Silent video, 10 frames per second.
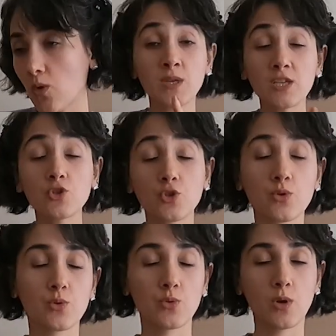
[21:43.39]
You
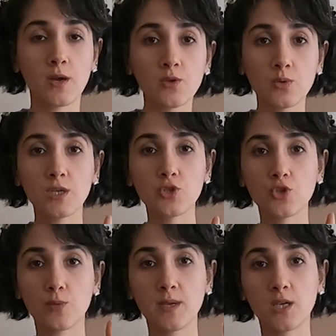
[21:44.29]
need
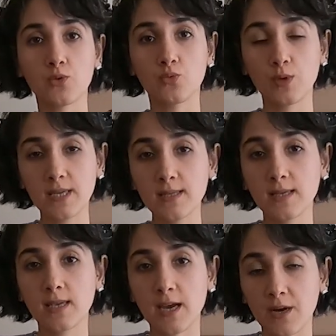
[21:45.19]
to be
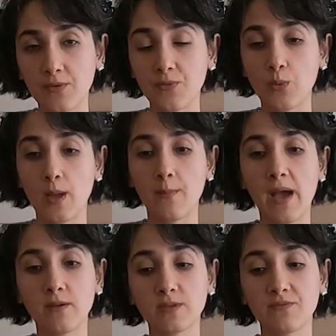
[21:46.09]
really careful
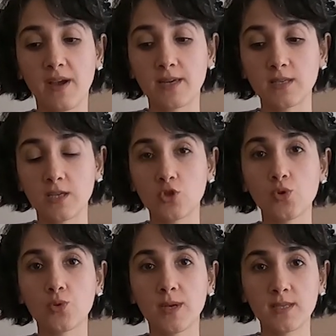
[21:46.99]
about the fact that
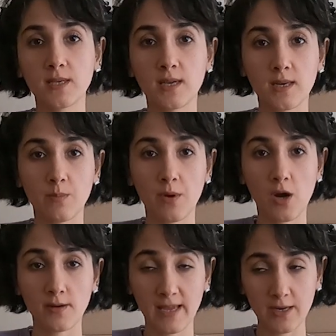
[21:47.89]
you're renting
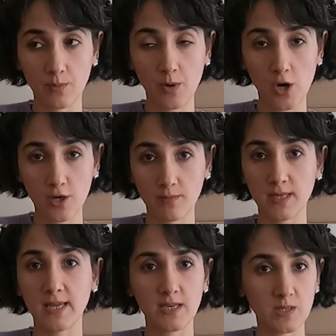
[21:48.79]
that
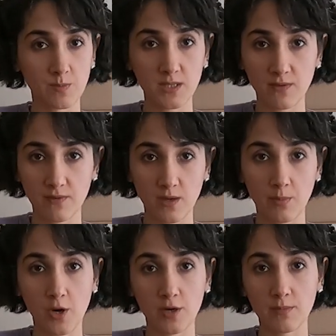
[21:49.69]
apartment, that a specific
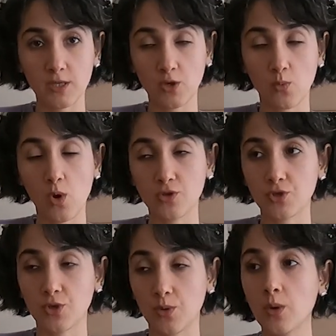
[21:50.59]
apartment you want
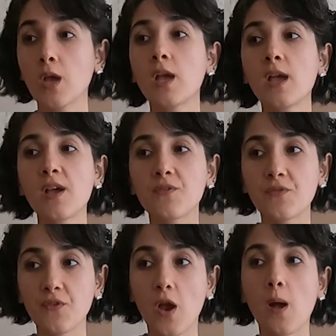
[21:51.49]
to,
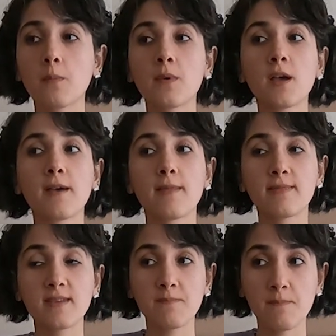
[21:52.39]
from
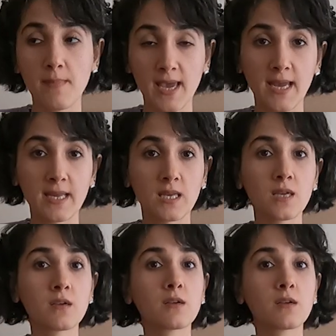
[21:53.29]
the main